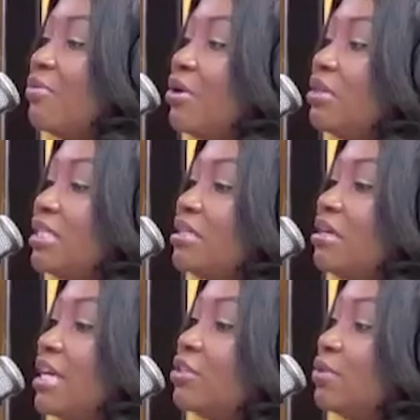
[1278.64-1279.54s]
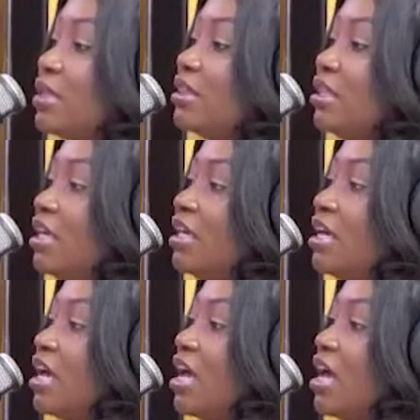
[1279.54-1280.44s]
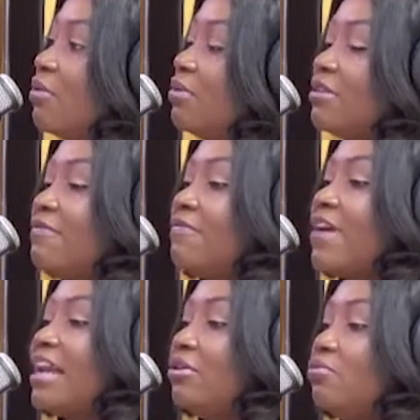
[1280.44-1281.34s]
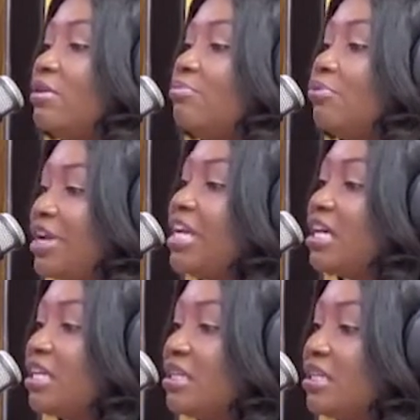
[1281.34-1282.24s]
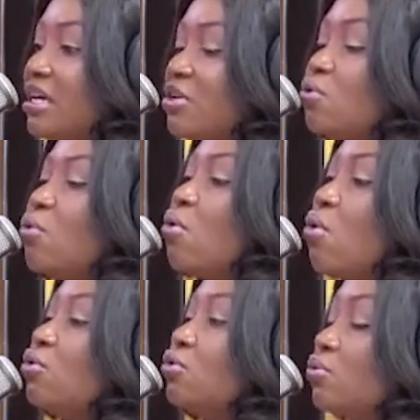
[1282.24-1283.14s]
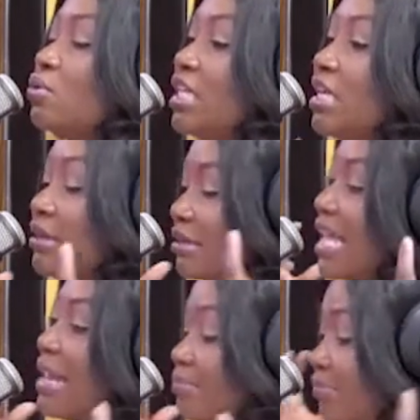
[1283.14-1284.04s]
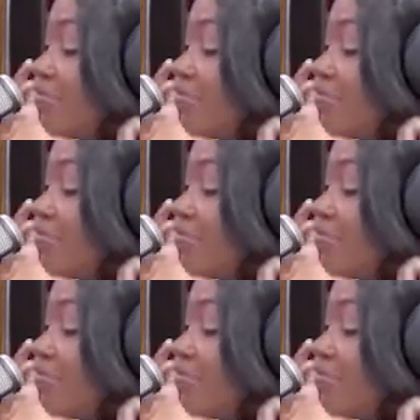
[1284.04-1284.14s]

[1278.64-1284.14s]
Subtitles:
and we all need to connect with the value we bring. So go to that